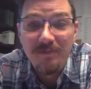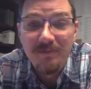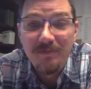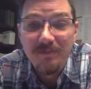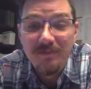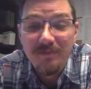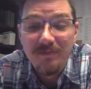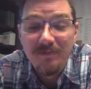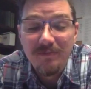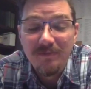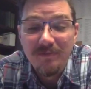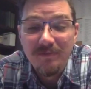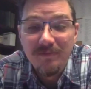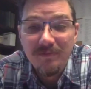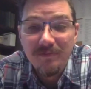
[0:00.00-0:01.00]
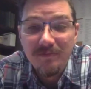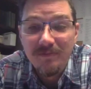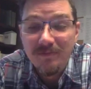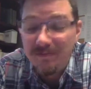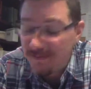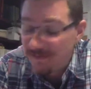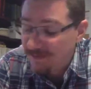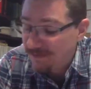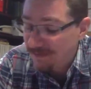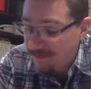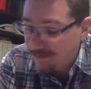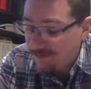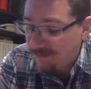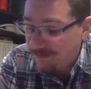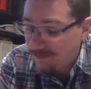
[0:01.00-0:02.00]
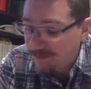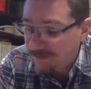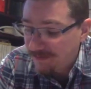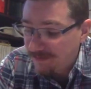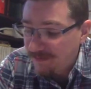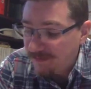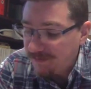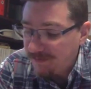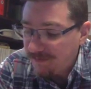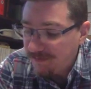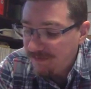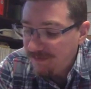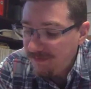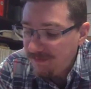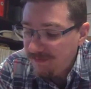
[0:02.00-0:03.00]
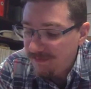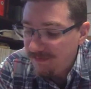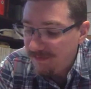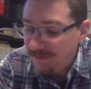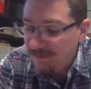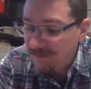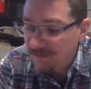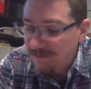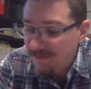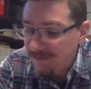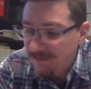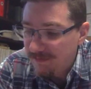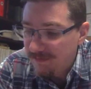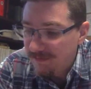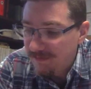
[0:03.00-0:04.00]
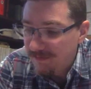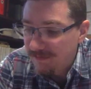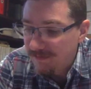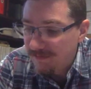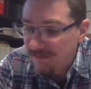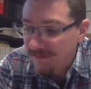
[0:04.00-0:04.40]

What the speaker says: No one is speaking in this clip.